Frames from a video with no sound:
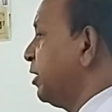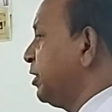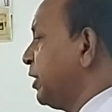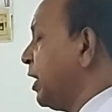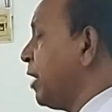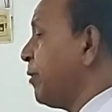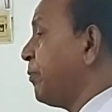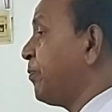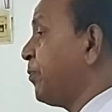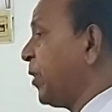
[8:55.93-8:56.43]

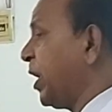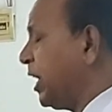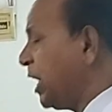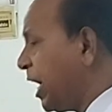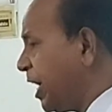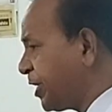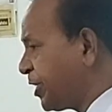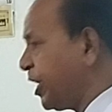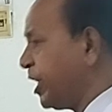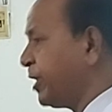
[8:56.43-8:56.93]

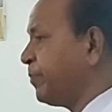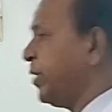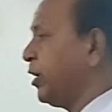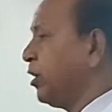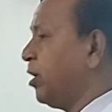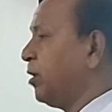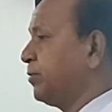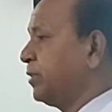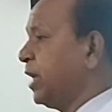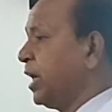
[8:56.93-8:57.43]
final
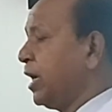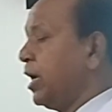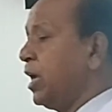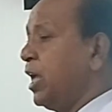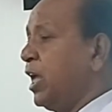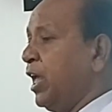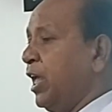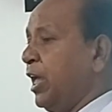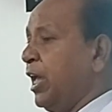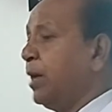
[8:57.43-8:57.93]
treatment of the
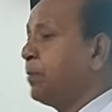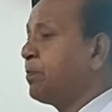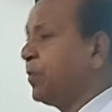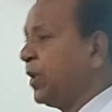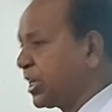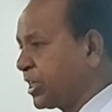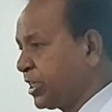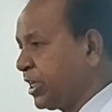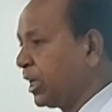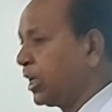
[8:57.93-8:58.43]

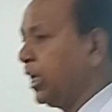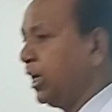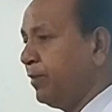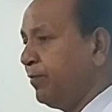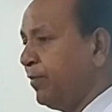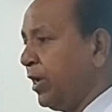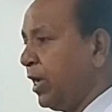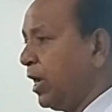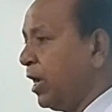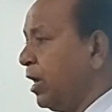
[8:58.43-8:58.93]
aplastic
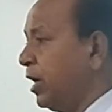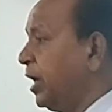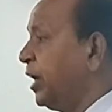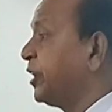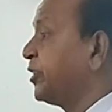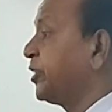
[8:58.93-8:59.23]
anemia.